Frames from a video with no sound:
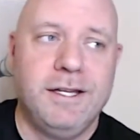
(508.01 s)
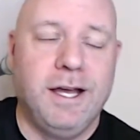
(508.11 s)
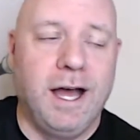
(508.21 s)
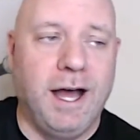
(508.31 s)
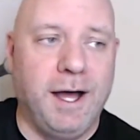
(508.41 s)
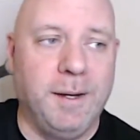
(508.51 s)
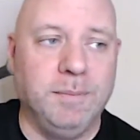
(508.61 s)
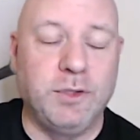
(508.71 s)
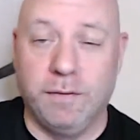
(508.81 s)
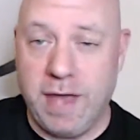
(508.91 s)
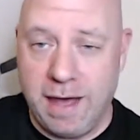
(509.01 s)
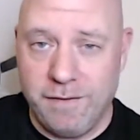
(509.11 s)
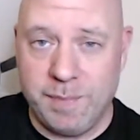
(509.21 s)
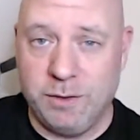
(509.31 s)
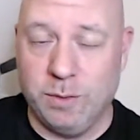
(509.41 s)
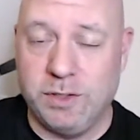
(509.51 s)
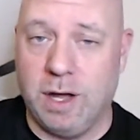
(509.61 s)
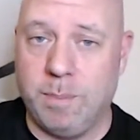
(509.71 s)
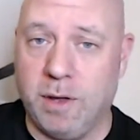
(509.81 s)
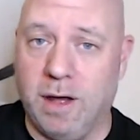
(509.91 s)
So if you haven't been to a
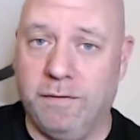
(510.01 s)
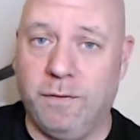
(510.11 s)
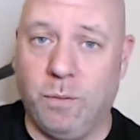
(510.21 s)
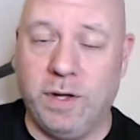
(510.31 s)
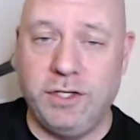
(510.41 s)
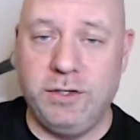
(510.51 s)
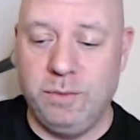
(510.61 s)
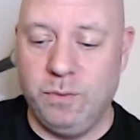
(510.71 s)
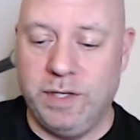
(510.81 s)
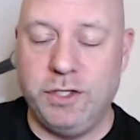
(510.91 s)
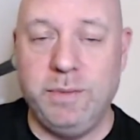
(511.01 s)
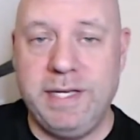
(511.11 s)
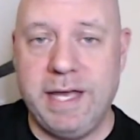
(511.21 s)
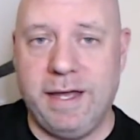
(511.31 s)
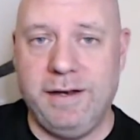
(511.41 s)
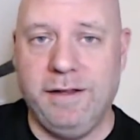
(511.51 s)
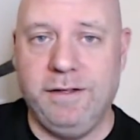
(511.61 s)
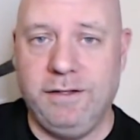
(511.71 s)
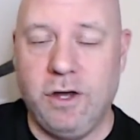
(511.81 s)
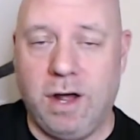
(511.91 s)
Top Golf, once you get
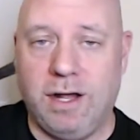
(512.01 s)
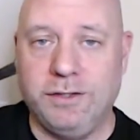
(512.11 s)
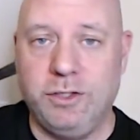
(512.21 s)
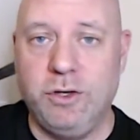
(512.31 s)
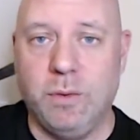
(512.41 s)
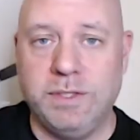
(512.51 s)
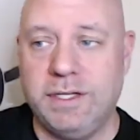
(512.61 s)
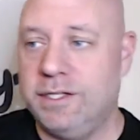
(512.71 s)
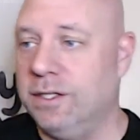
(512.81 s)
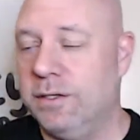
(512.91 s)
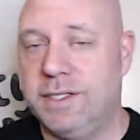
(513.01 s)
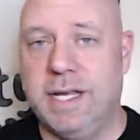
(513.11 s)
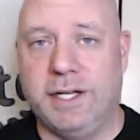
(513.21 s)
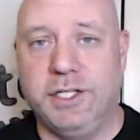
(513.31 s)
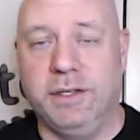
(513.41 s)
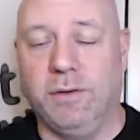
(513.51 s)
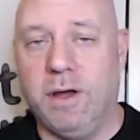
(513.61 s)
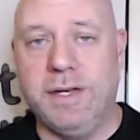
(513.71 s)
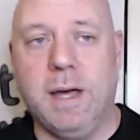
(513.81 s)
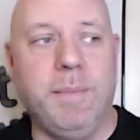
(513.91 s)
called, you go into this little section. They're
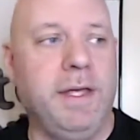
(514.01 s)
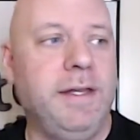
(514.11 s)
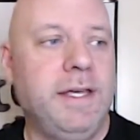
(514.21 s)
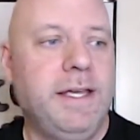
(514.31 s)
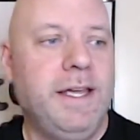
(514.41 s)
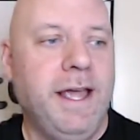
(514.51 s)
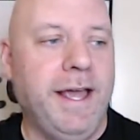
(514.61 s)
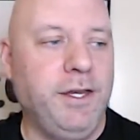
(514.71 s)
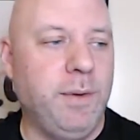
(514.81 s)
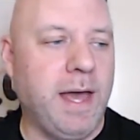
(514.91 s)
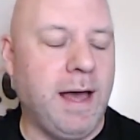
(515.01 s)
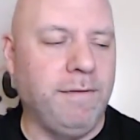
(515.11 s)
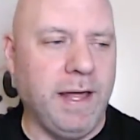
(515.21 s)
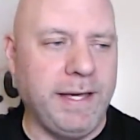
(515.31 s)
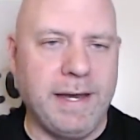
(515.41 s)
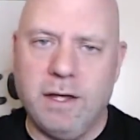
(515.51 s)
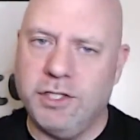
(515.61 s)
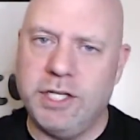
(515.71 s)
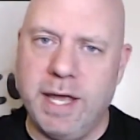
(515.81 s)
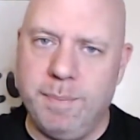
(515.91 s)
all numbered, and you have like an
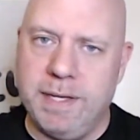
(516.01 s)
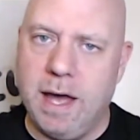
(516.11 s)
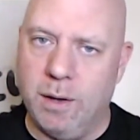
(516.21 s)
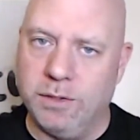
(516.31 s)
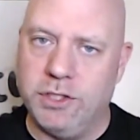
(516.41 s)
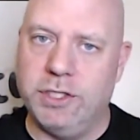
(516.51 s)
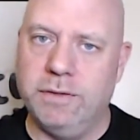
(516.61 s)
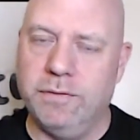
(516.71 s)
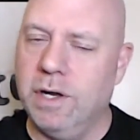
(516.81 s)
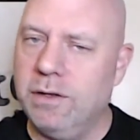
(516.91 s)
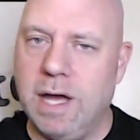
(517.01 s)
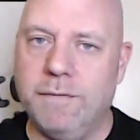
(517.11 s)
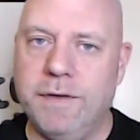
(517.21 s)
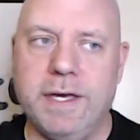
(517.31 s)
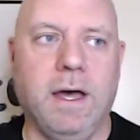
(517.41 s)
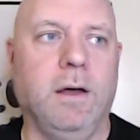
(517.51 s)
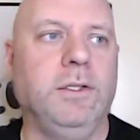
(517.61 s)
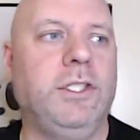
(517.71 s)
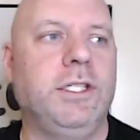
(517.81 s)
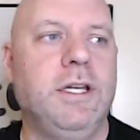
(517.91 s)
L-shaped couch, real comfy
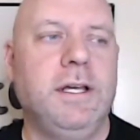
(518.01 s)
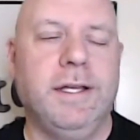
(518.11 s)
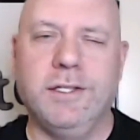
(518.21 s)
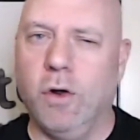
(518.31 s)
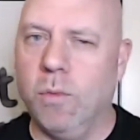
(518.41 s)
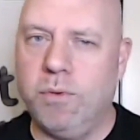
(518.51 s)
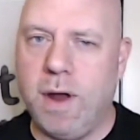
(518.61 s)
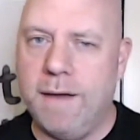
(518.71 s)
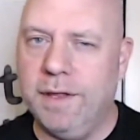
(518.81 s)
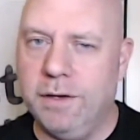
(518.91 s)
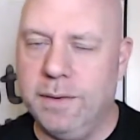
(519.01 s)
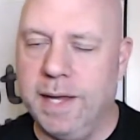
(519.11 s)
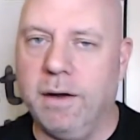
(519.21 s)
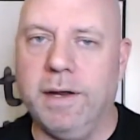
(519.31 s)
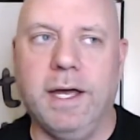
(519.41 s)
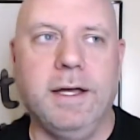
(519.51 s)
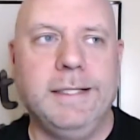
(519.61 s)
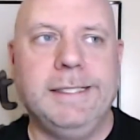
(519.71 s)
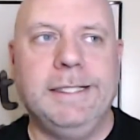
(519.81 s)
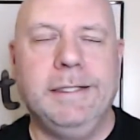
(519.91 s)
couch. It's your own private little area.
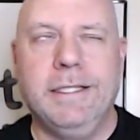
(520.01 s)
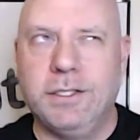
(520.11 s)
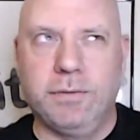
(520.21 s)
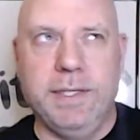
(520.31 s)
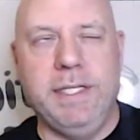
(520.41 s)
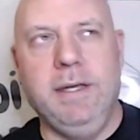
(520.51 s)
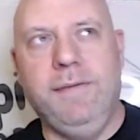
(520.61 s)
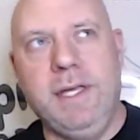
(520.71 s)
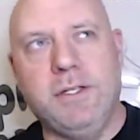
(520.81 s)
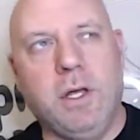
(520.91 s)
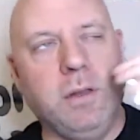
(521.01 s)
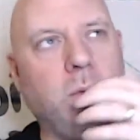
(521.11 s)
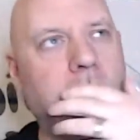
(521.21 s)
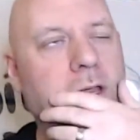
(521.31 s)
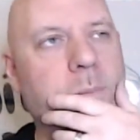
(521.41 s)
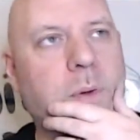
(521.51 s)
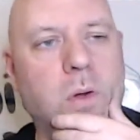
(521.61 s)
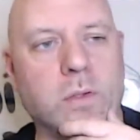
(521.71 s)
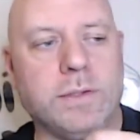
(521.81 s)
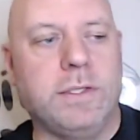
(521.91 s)
There's 3 TVs on one of the
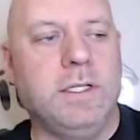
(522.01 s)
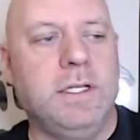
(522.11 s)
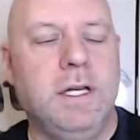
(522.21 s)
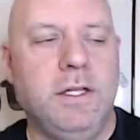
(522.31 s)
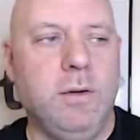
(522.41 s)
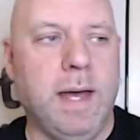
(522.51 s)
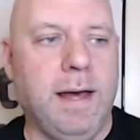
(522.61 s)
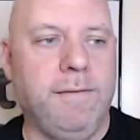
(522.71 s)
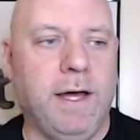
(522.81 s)
poles. You have